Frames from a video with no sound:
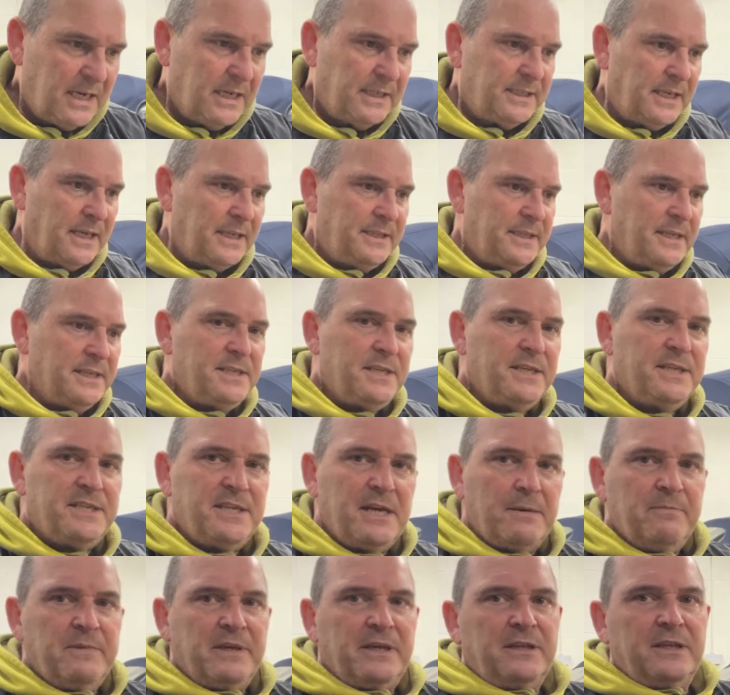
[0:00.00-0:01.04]
th this is
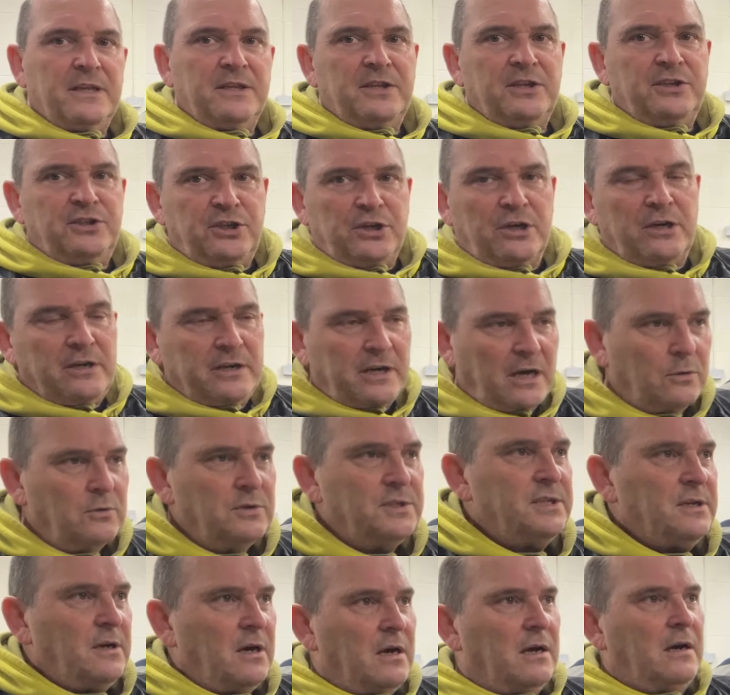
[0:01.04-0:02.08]
something that the
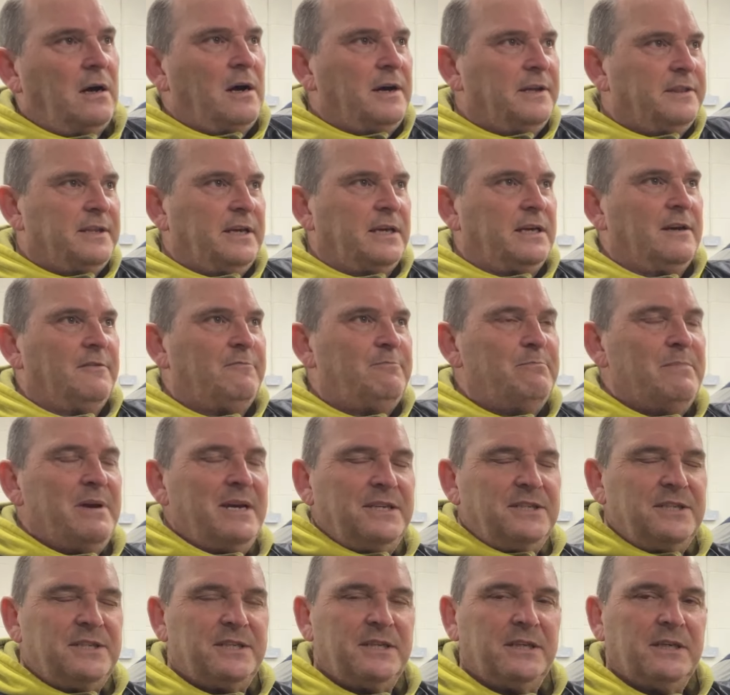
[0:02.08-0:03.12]
journos, I, I, think, have
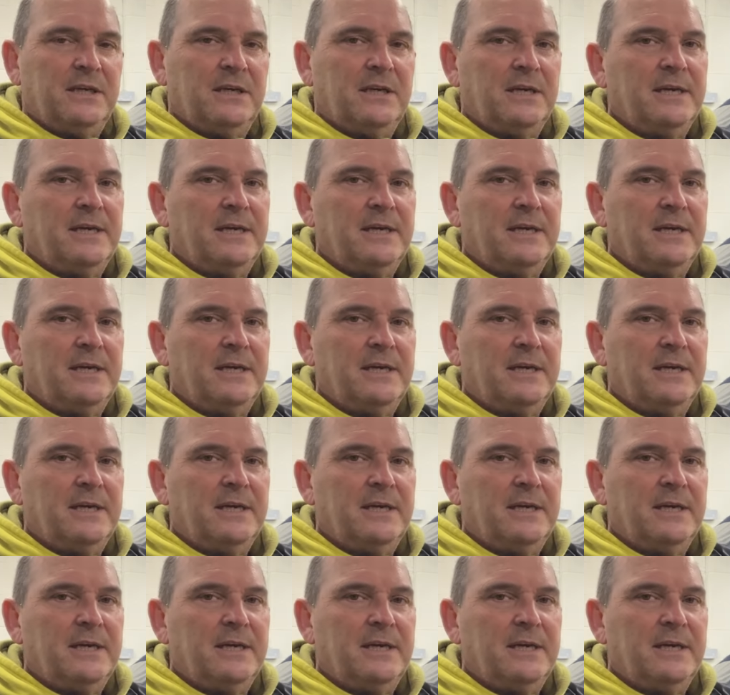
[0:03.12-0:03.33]
missed.